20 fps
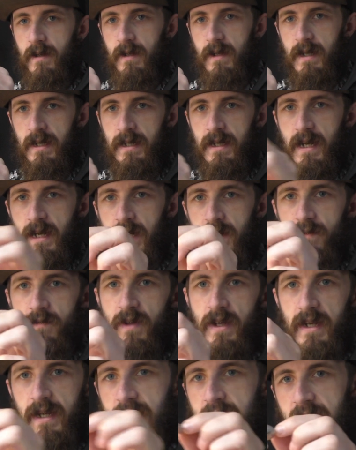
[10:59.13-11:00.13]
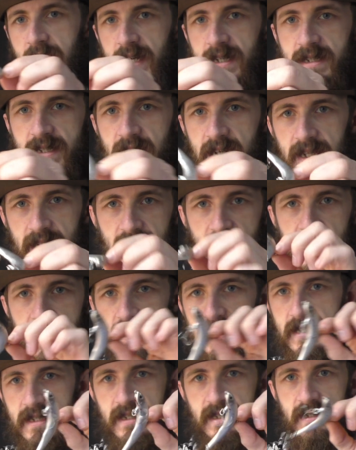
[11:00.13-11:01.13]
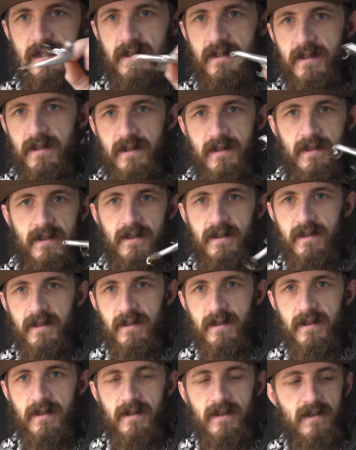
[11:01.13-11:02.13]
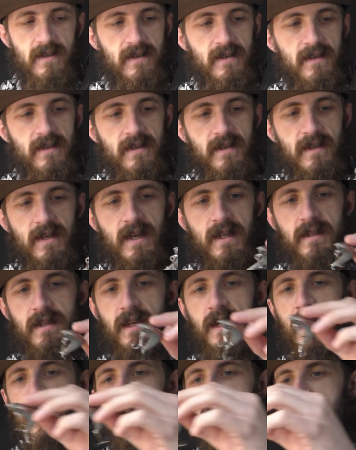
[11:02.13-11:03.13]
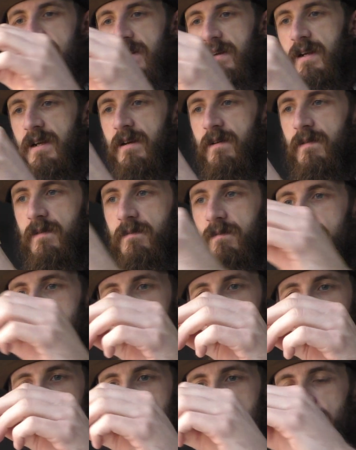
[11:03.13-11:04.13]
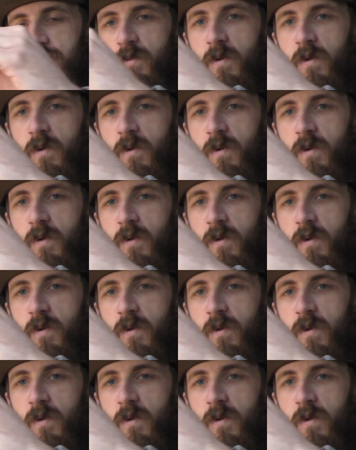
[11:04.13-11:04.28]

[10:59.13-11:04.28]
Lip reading: it kind of like kicks like this. And then it'll catch